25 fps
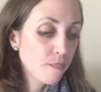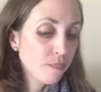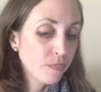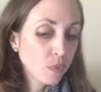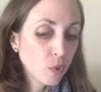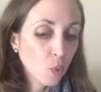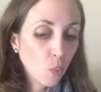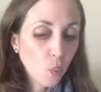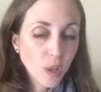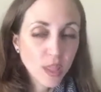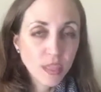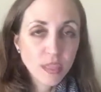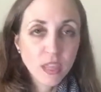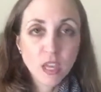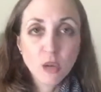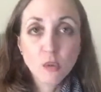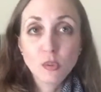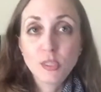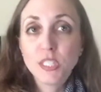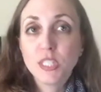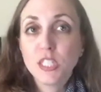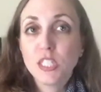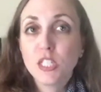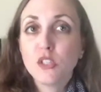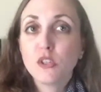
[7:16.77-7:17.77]
The one thing with
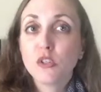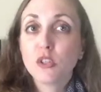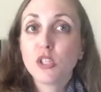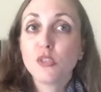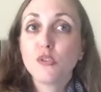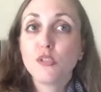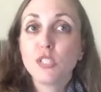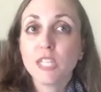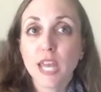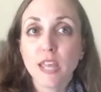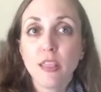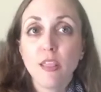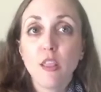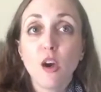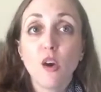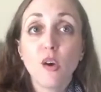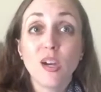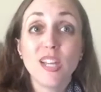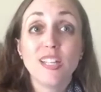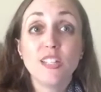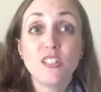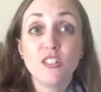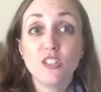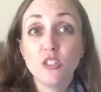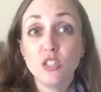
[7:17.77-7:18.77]
CoQ10 though
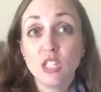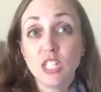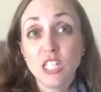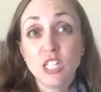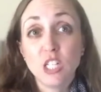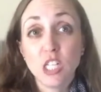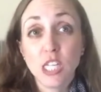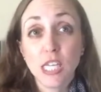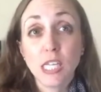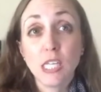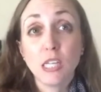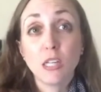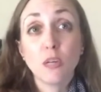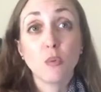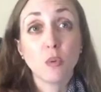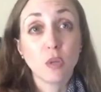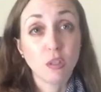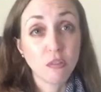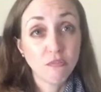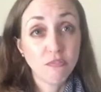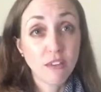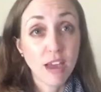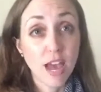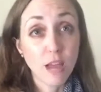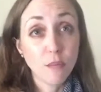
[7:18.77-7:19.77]
is you need to eat it with
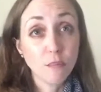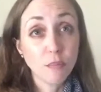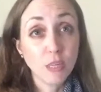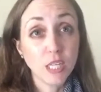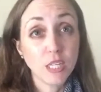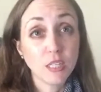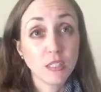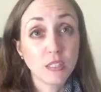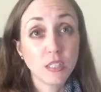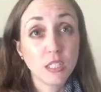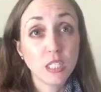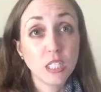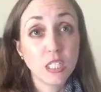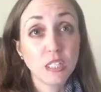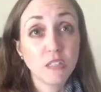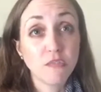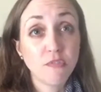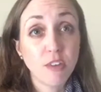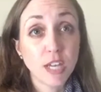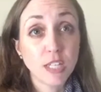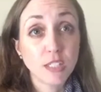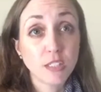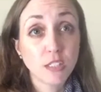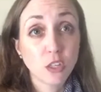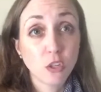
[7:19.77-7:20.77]
fat because it is
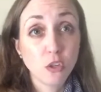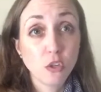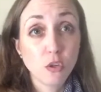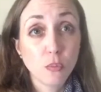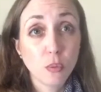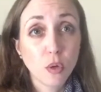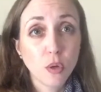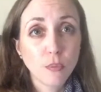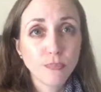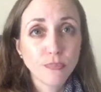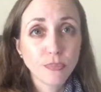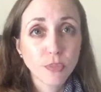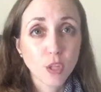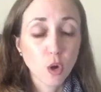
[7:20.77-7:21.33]
fat soluble.